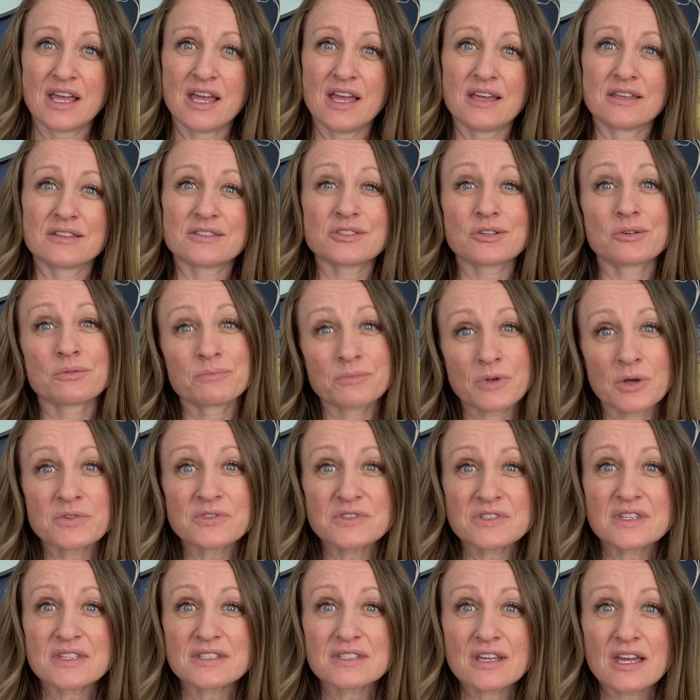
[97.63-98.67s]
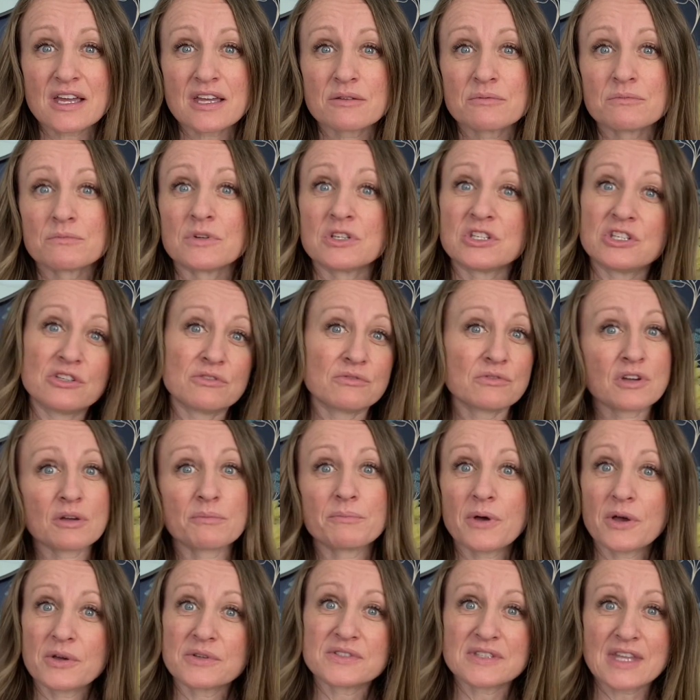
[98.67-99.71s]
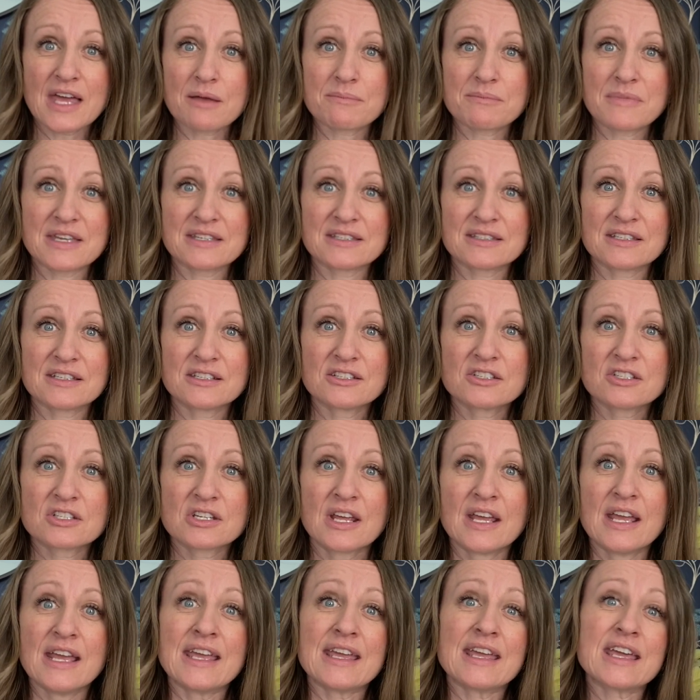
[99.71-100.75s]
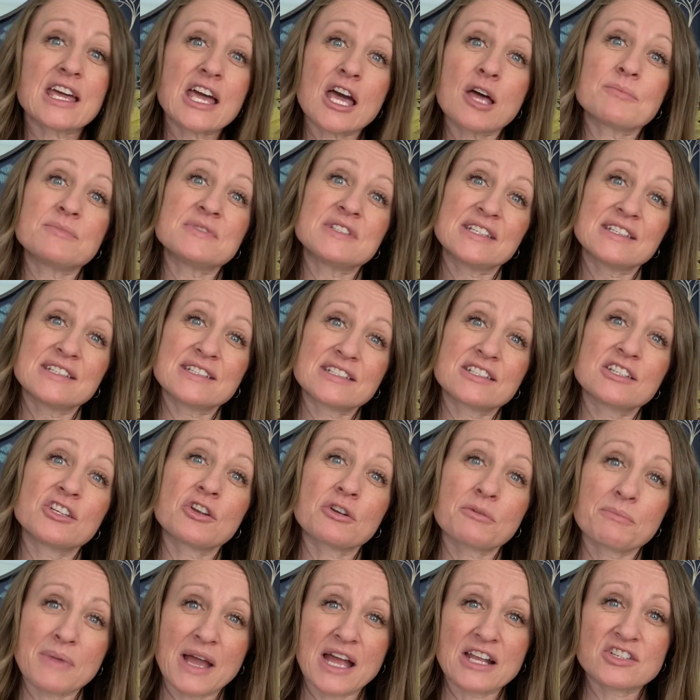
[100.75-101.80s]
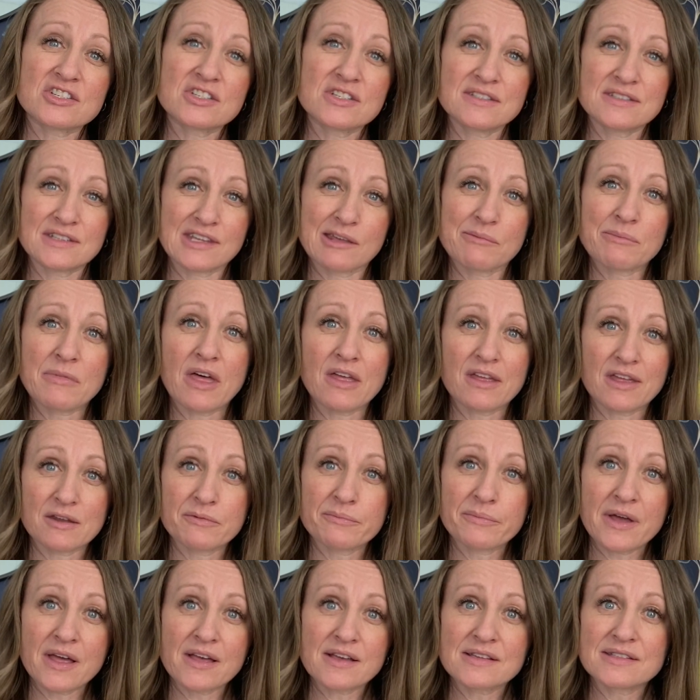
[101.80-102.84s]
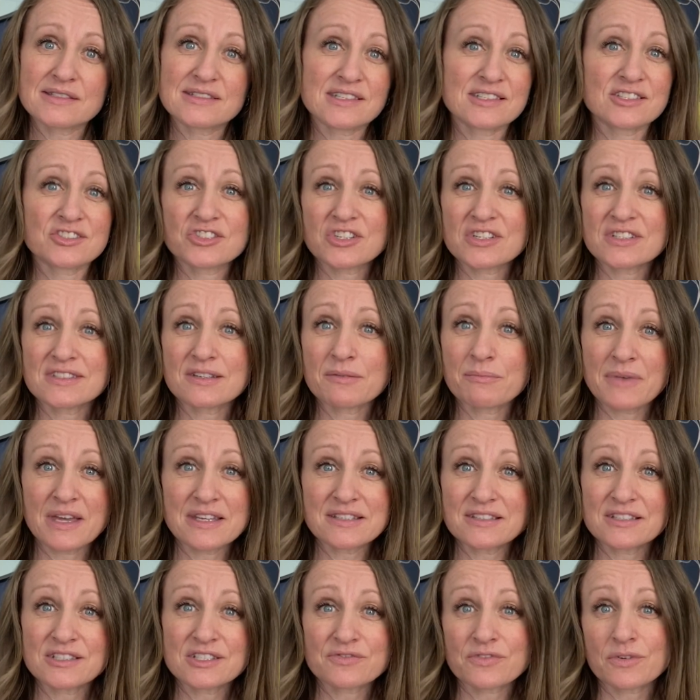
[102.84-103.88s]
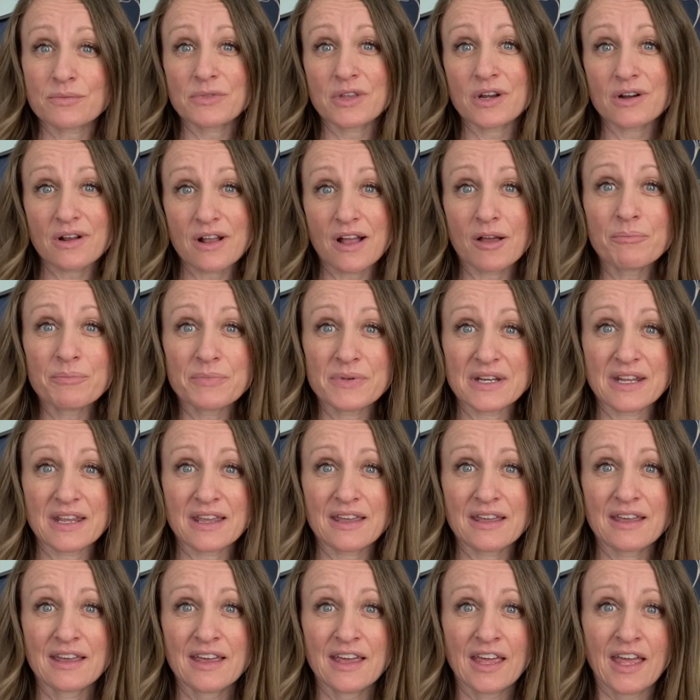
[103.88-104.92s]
So, most of the time when you compose that message, it comes into your match's email inbox as just a message from their company.